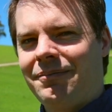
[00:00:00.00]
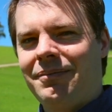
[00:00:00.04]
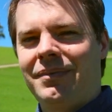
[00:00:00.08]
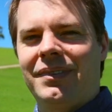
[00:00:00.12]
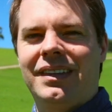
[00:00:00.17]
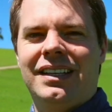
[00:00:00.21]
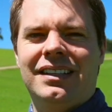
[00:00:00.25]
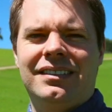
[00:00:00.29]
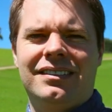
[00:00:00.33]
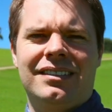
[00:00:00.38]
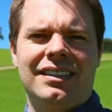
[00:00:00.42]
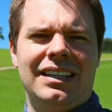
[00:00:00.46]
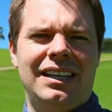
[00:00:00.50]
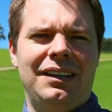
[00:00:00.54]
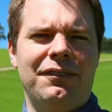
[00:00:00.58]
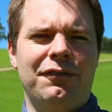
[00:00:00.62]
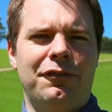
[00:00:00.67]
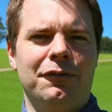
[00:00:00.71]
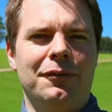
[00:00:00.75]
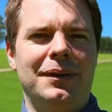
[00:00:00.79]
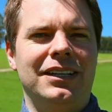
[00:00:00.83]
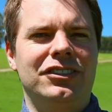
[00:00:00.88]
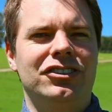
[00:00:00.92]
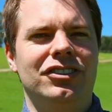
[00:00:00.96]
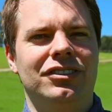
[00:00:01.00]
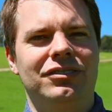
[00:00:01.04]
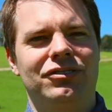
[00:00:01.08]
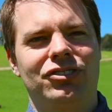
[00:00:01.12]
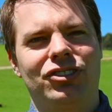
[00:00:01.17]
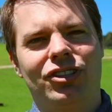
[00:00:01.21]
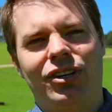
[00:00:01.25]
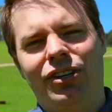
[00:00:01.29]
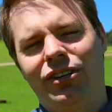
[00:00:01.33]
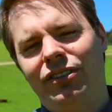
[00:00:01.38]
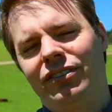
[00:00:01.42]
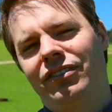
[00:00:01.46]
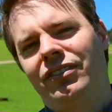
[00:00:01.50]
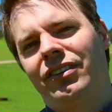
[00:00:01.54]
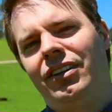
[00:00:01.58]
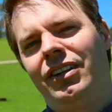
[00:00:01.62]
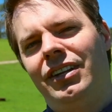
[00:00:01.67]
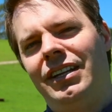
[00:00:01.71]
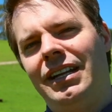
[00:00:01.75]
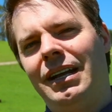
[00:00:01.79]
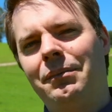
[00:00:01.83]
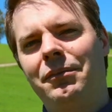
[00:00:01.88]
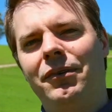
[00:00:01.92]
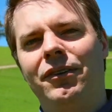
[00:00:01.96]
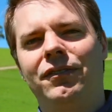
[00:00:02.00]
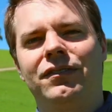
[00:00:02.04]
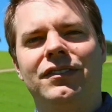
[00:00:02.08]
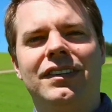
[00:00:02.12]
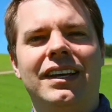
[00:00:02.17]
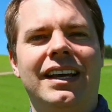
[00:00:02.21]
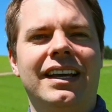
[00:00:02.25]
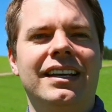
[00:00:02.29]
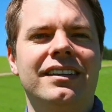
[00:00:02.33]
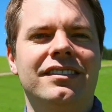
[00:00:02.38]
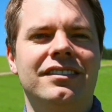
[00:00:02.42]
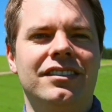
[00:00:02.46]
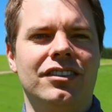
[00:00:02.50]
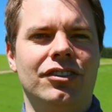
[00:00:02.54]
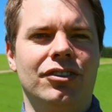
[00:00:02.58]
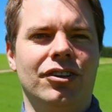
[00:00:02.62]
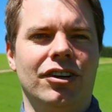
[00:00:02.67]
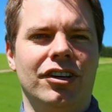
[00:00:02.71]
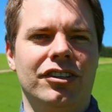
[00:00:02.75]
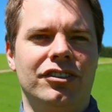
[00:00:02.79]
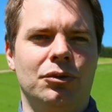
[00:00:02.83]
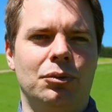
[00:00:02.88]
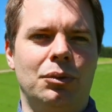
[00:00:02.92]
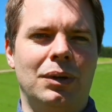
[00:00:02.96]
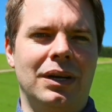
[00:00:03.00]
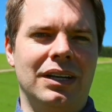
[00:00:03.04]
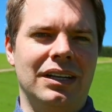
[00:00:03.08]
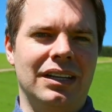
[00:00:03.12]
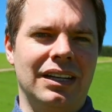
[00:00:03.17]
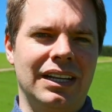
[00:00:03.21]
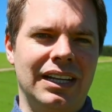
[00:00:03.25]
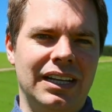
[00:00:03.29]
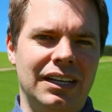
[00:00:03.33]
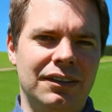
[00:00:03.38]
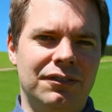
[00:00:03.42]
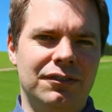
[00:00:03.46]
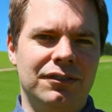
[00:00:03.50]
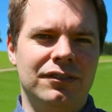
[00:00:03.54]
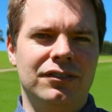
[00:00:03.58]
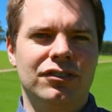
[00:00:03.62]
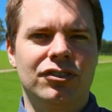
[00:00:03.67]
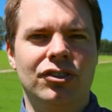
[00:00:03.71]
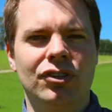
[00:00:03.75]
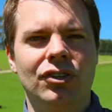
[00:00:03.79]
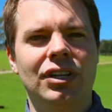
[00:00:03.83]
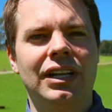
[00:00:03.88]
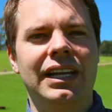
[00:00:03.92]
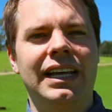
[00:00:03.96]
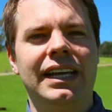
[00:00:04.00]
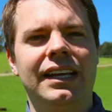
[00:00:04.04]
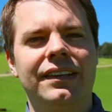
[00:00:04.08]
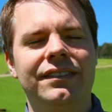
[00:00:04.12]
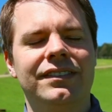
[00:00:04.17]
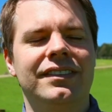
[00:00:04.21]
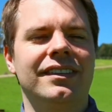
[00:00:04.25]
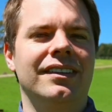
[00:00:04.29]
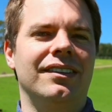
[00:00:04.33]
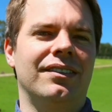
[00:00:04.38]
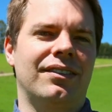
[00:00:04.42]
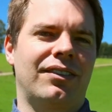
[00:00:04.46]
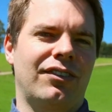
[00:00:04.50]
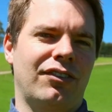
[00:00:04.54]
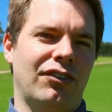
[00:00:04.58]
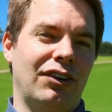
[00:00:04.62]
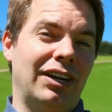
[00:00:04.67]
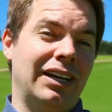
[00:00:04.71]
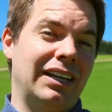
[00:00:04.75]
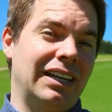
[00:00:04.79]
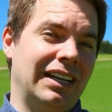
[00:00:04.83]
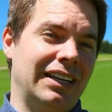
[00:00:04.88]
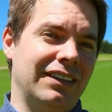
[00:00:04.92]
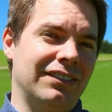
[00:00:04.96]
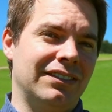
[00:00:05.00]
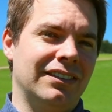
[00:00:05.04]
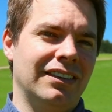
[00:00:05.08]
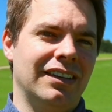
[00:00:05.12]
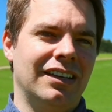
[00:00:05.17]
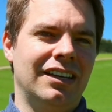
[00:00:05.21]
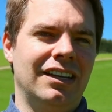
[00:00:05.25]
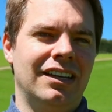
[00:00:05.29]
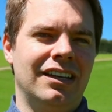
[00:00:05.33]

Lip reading: This information shows the number of days to grow to 1 leaf, 2 leaves and 3 leaves.